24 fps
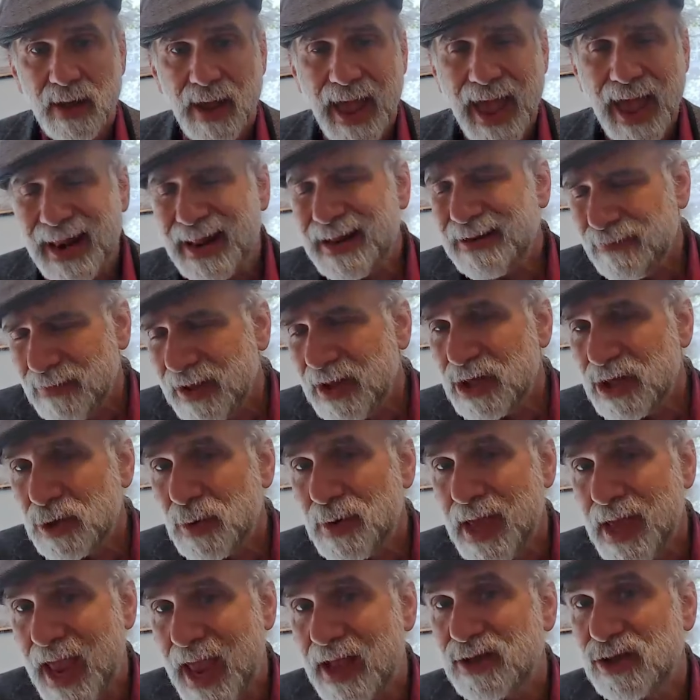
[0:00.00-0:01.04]
and really
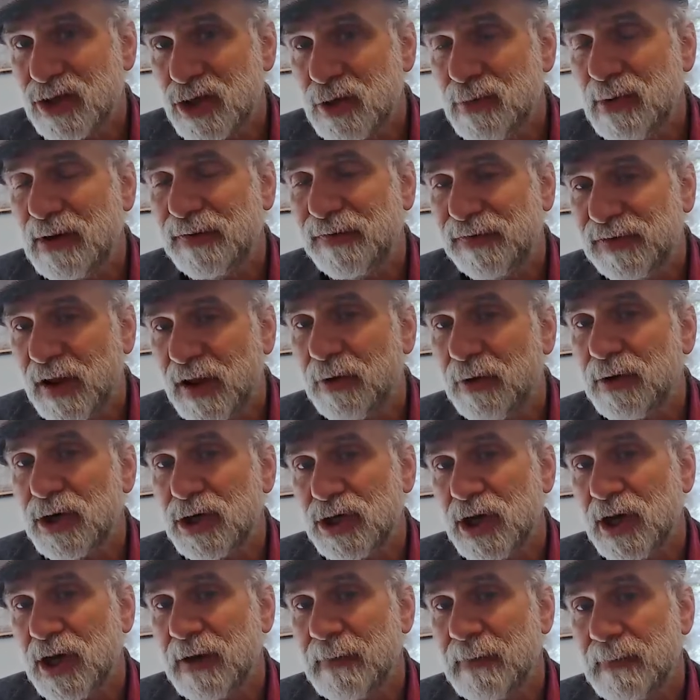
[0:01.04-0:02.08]
to enhance human
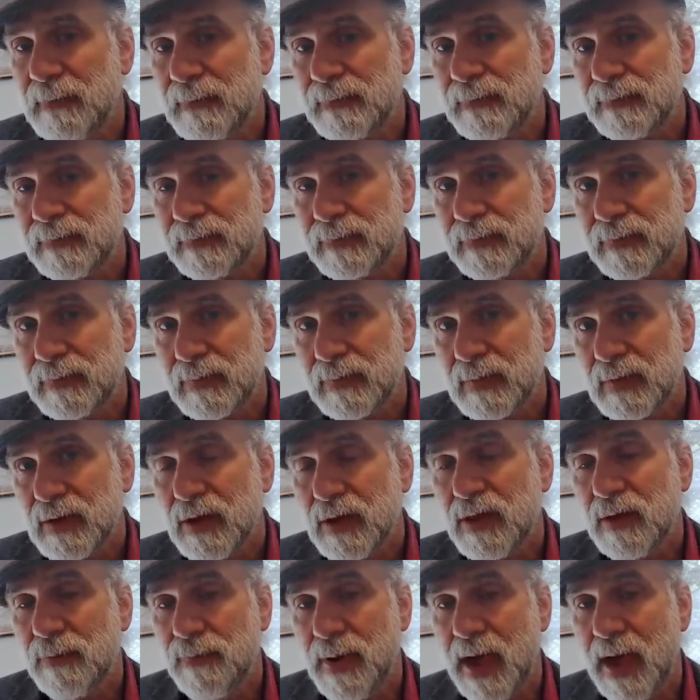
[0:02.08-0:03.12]
flourishing,
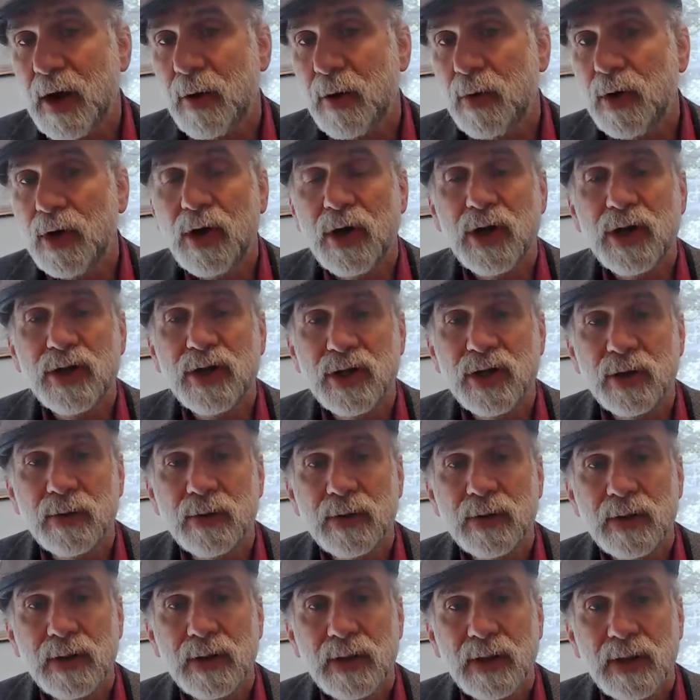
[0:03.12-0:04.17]
the better we're going to do.
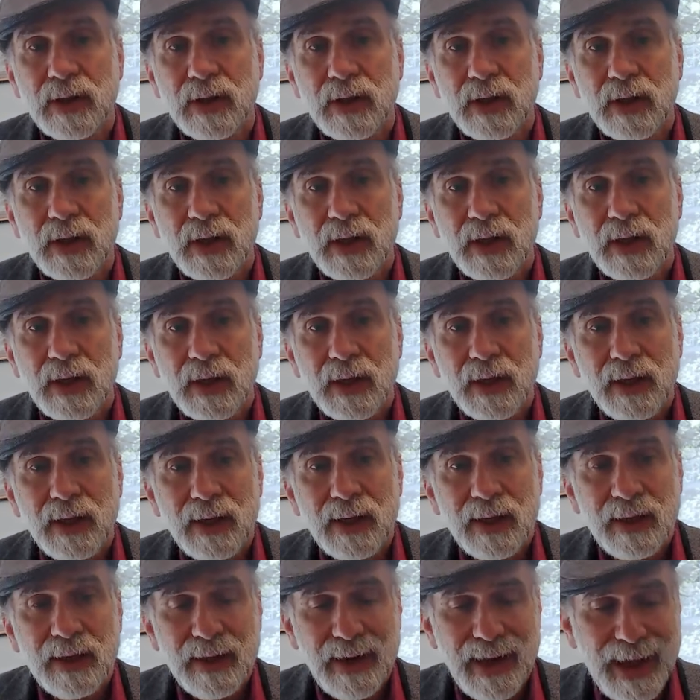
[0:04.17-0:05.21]

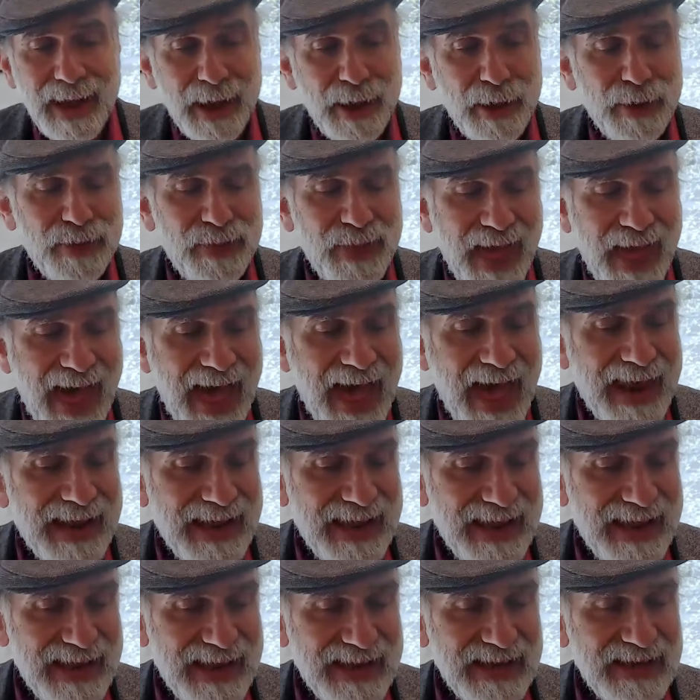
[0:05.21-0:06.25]
Now, that
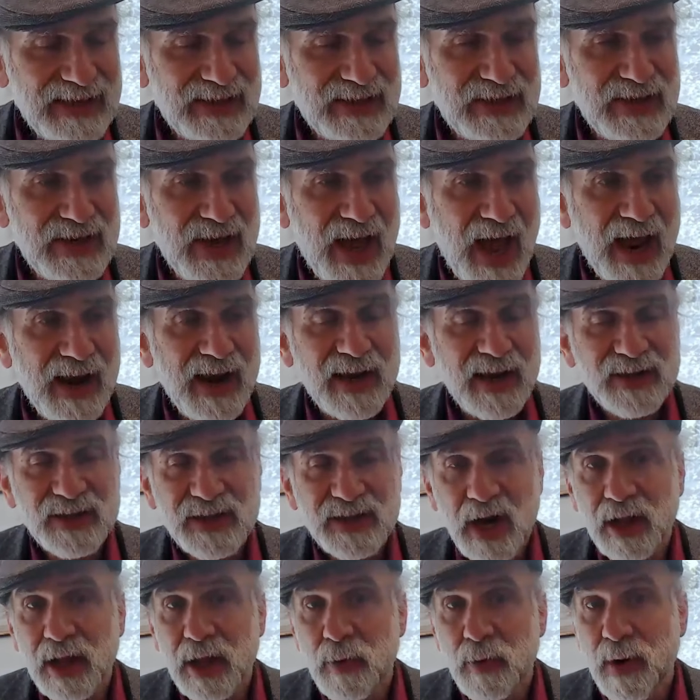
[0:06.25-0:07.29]
is not
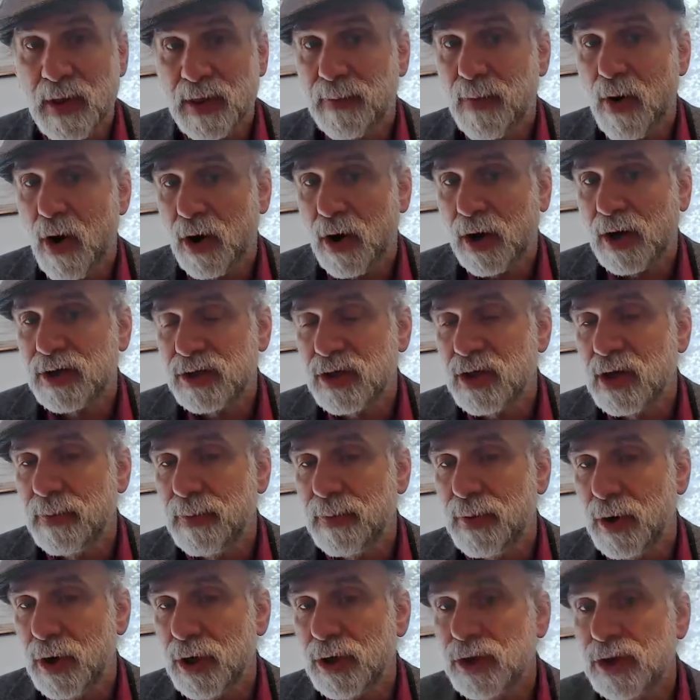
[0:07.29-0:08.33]
necessarily where the market's going to
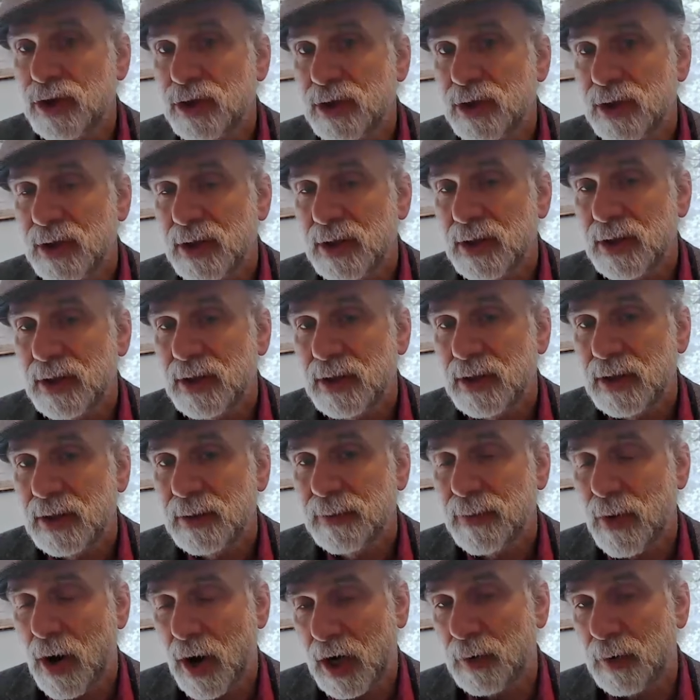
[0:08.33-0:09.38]
push.
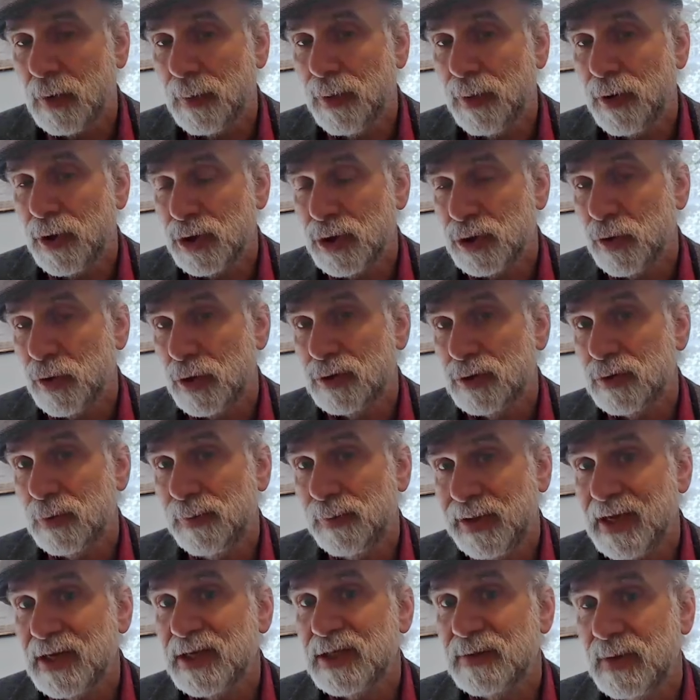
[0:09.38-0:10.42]
Market will push towards
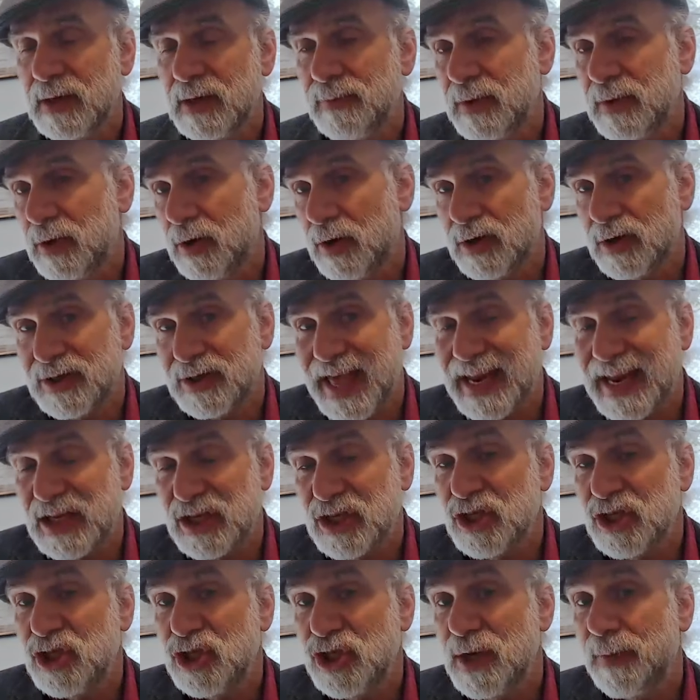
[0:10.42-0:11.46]
replacement because that
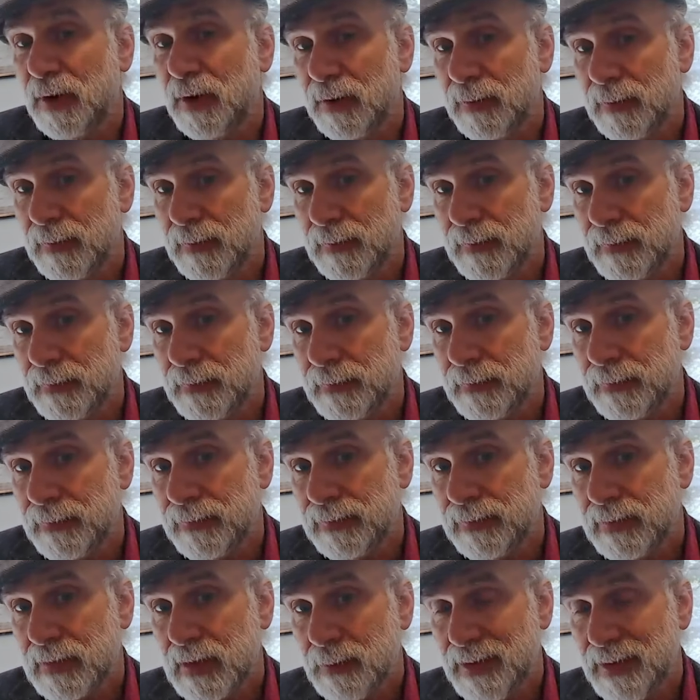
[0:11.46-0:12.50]
is cheaper.
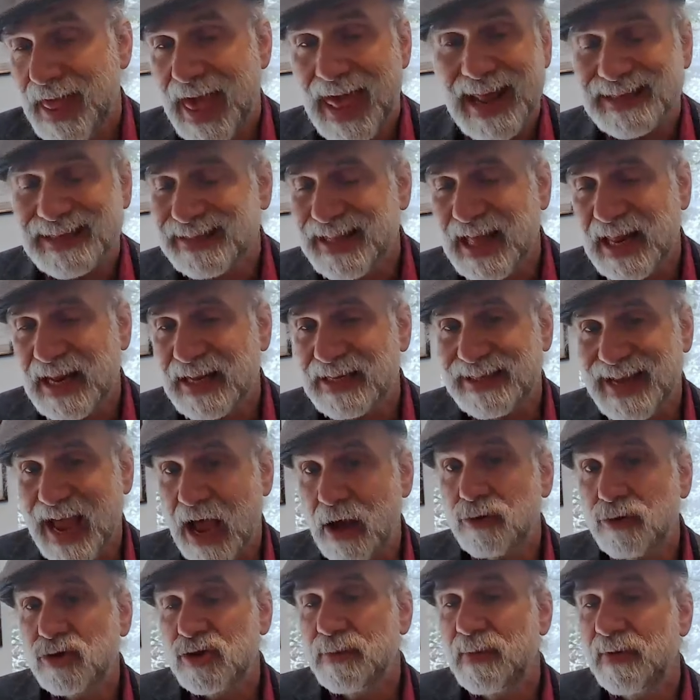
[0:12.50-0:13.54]
But that has a lot of
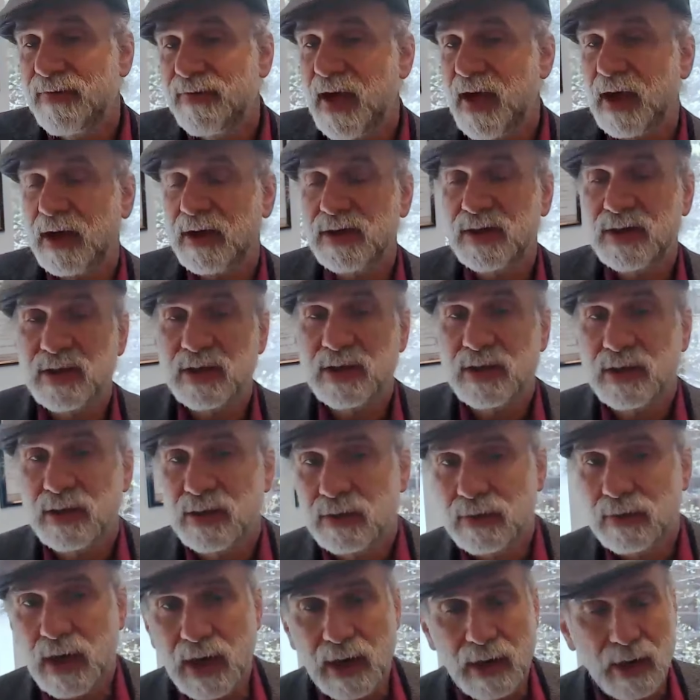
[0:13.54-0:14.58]
downstream effects,
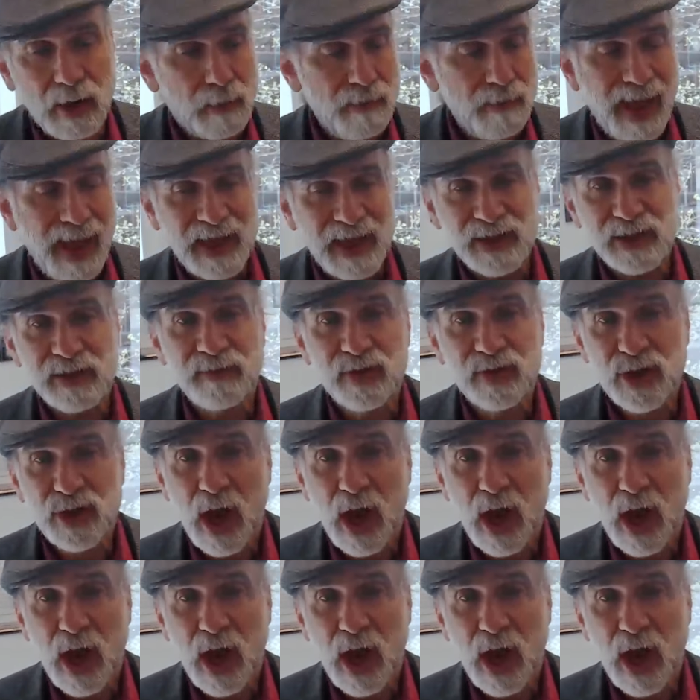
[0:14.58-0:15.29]
right? You know, massive